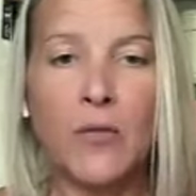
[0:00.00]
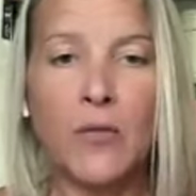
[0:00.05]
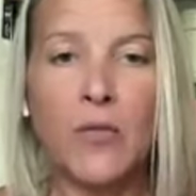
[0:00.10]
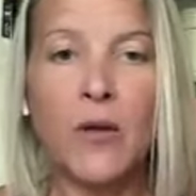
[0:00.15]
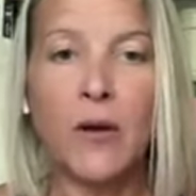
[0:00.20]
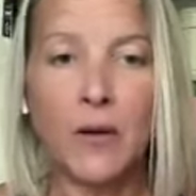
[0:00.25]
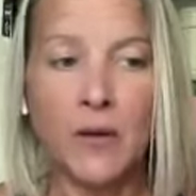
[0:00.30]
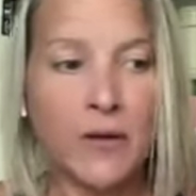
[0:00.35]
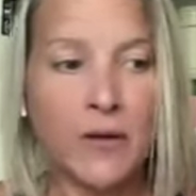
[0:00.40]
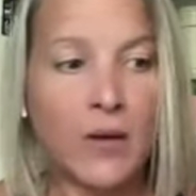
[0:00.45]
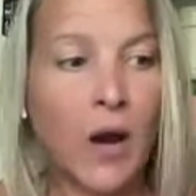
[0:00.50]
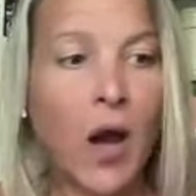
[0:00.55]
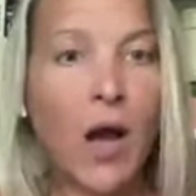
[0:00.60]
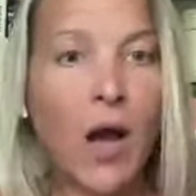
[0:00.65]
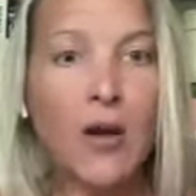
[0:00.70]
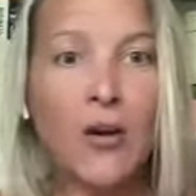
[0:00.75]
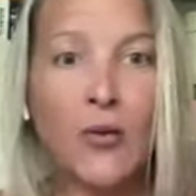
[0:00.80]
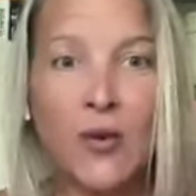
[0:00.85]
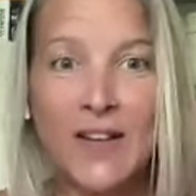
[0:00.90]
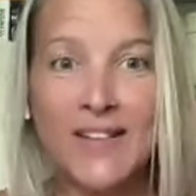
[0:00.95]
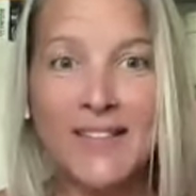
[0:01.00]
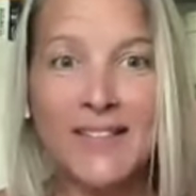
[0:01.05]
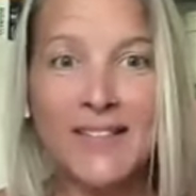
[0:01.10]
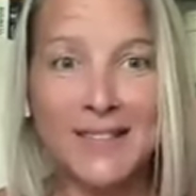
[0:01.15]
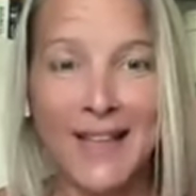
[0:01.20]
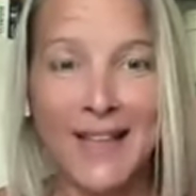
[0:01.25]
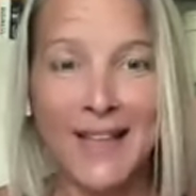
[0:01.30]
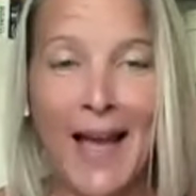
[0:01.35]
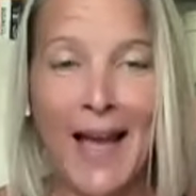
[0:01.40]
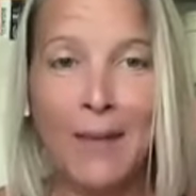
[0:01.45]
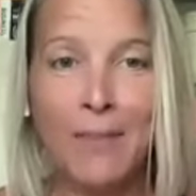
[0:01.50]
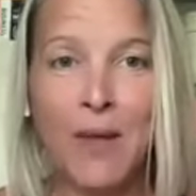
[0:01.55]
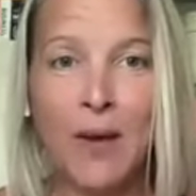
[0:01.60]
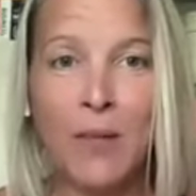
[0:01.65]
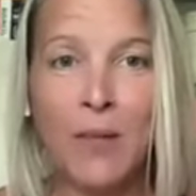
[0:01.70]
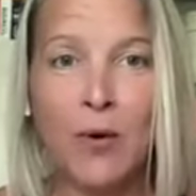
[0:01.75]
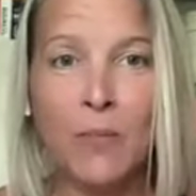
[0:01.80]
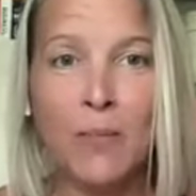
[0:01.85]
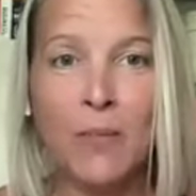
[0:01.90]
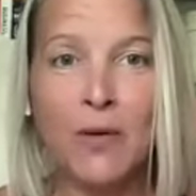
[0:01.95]
the concrete slab
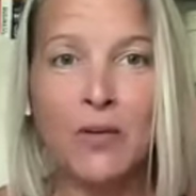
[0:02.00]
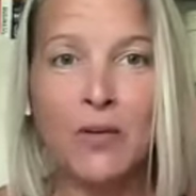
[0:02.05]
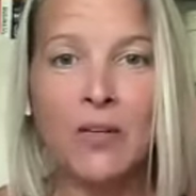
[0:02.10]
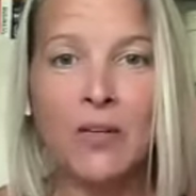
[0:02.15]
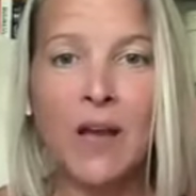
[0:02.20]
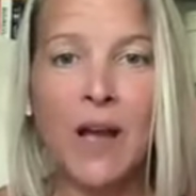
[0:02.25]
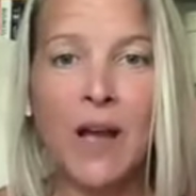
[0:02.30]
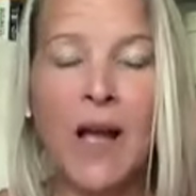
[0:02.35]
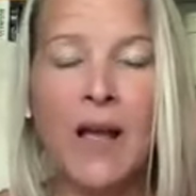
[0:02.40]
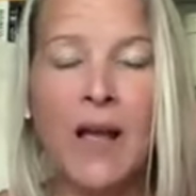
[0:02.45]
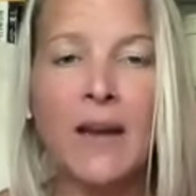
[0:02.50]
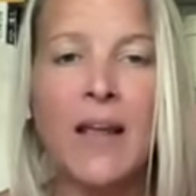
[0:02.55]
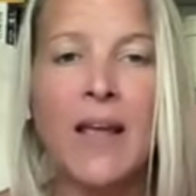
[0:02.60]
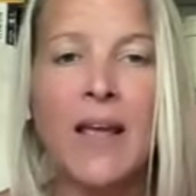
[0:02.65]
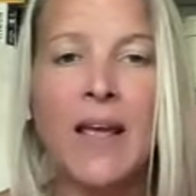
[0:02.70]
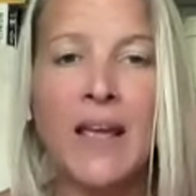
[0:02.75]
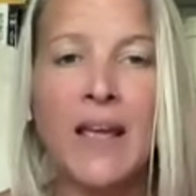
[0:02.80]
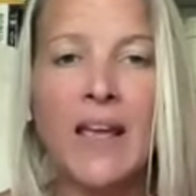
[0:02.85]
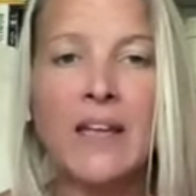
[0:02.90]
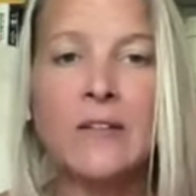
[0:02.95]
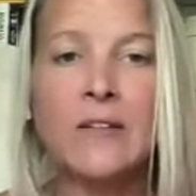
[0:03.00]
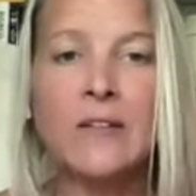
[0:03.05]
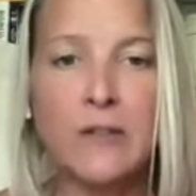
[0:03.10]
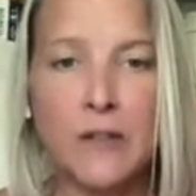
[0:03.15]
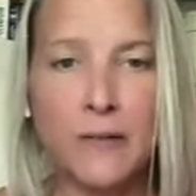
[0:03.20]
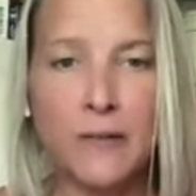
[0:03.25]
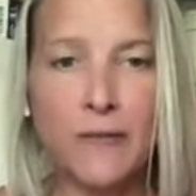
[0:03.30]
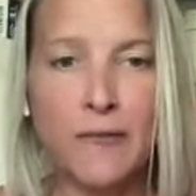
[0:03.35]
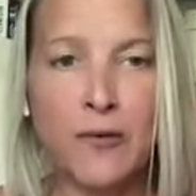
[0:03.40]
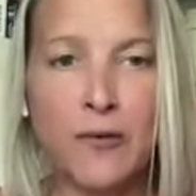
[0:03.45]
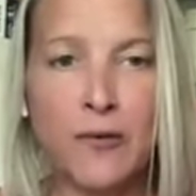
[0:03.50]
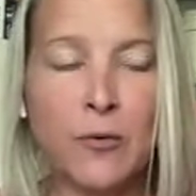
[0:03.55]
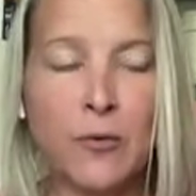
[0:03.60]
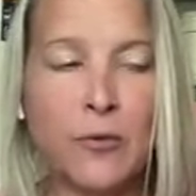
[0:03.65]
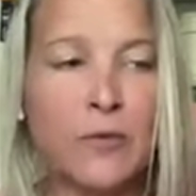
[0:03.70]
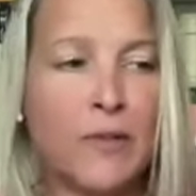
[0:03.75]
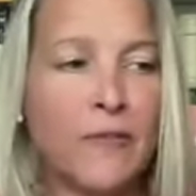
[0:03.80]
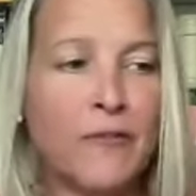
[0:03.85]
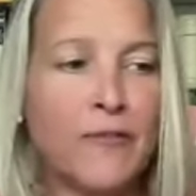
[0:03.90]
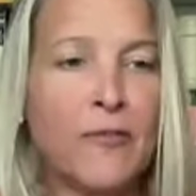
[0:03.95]
that we're building on, it's the
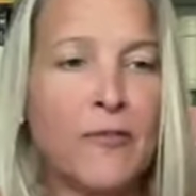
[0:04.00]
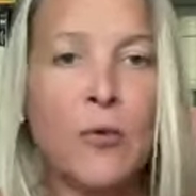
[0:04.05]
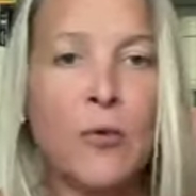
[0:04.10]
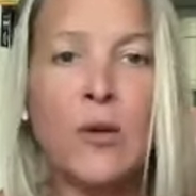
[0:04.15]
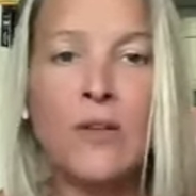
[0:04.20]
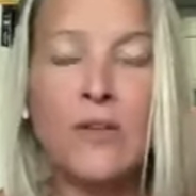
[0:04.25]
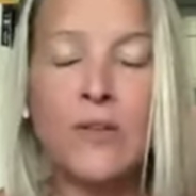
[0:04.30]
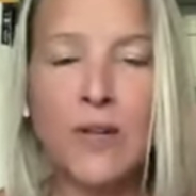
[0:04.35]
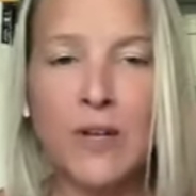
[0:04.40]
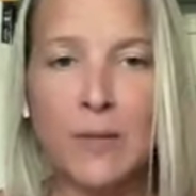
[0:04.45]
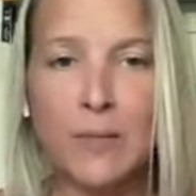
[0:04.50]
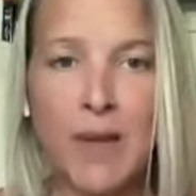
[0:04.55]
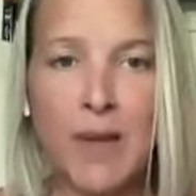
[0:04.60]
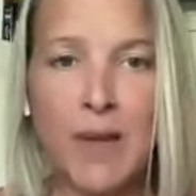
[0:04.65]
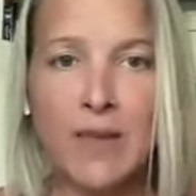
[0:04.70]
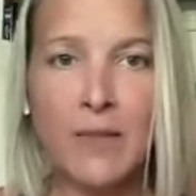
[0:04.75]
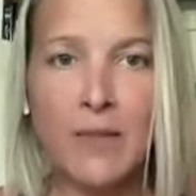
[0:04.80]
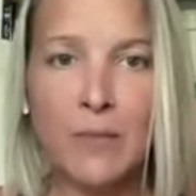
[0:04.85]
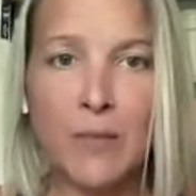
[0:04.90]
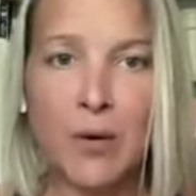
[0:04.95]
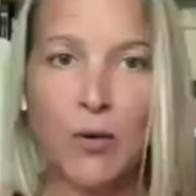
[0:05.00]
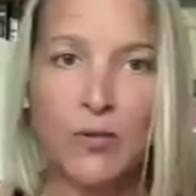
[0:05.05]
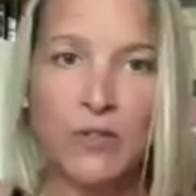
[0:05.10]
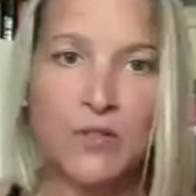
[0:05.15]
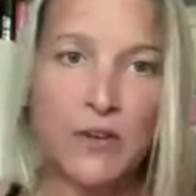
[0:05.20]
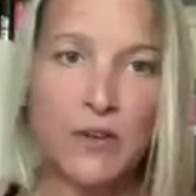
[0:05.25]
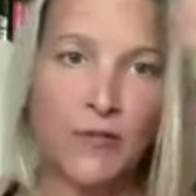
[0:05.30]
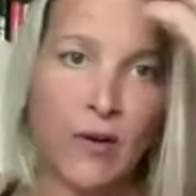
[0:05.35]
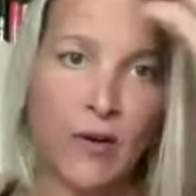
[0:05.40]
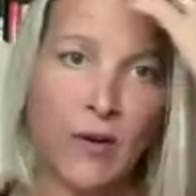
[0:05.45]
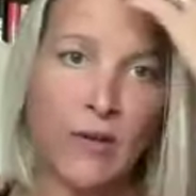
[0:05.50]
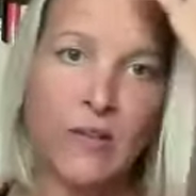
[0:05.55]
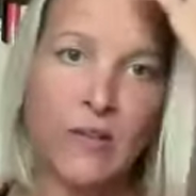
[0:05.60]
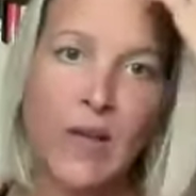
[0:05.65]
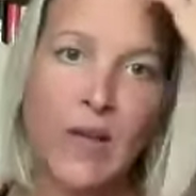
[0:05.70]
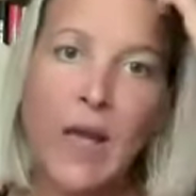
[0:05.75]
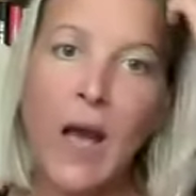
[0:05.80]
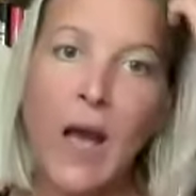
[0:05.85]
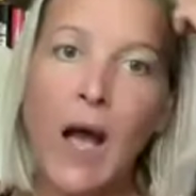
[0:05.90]
food. The food is going to make the most difference.